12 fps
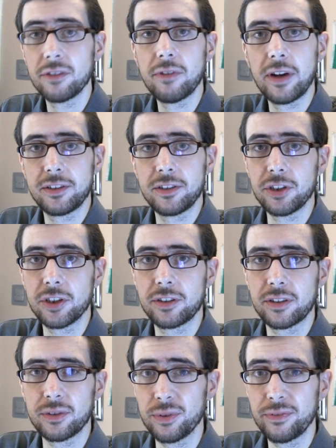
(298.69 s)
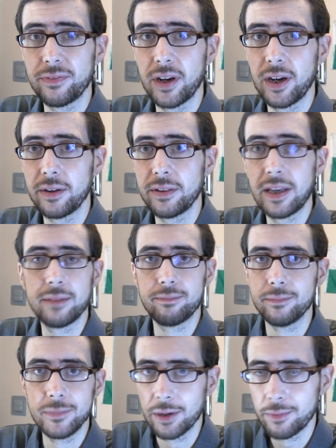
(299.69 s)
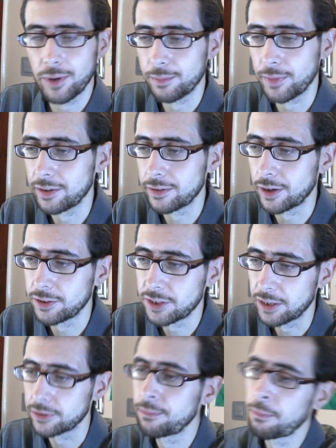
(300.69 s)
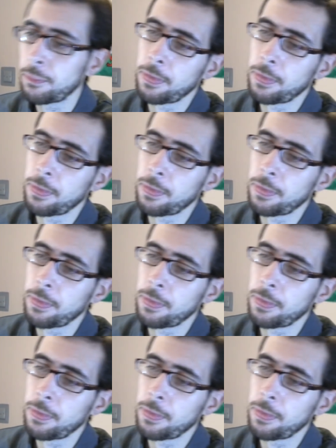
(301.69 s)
and the rest are just sort of uh, they're you know, unmonetized channels.